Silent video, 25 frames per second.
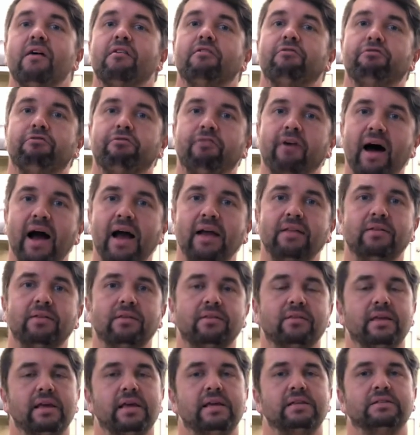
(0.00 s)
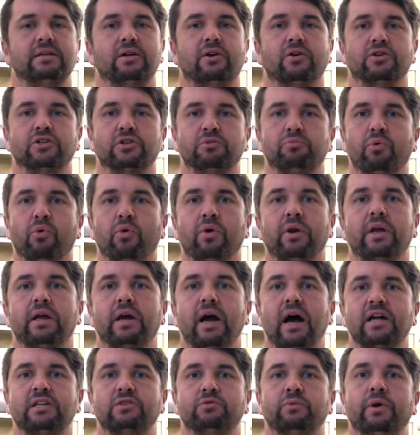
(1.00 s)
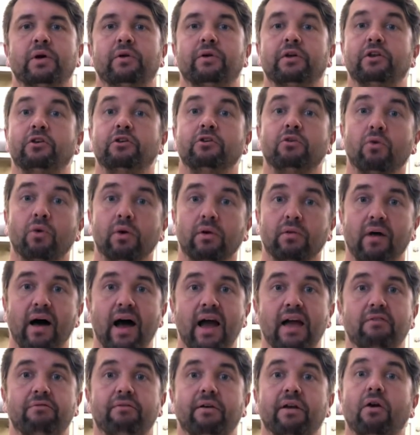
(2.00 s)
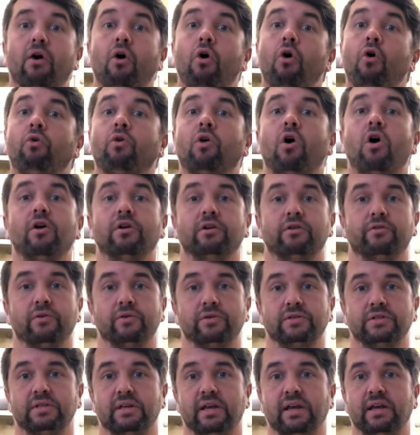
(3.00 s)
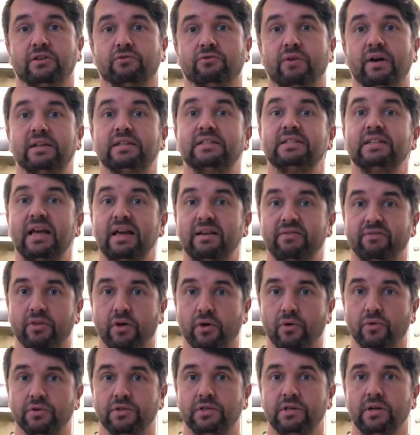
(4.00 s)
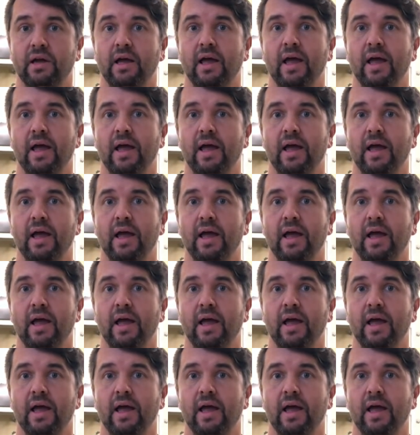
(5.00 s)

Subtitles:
Find the things that are supporting God's will in your life and hold on to those things, right? Save those.